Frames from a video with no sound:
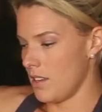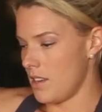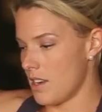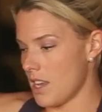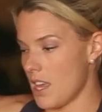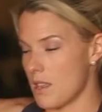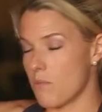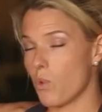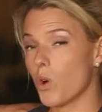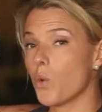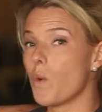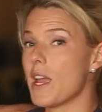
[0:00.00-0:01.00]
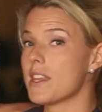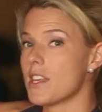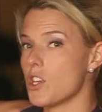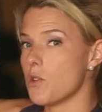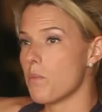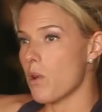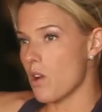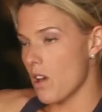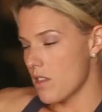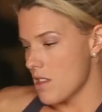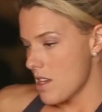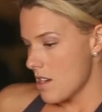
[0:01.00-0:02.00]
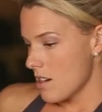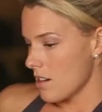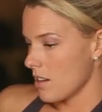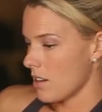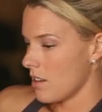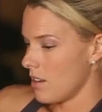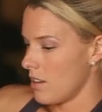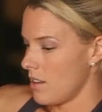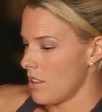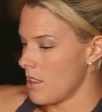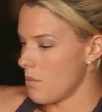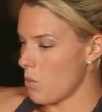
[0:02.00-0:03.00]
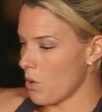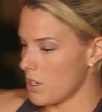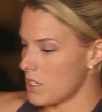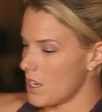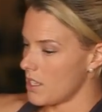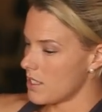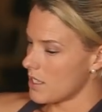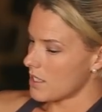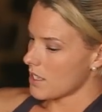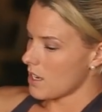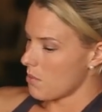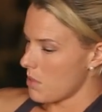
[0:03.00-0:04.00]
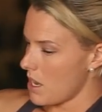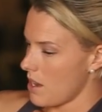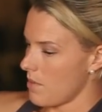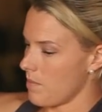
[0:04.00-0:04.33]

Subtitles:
Again, the more weight that you put on there, the more intense it's going to be.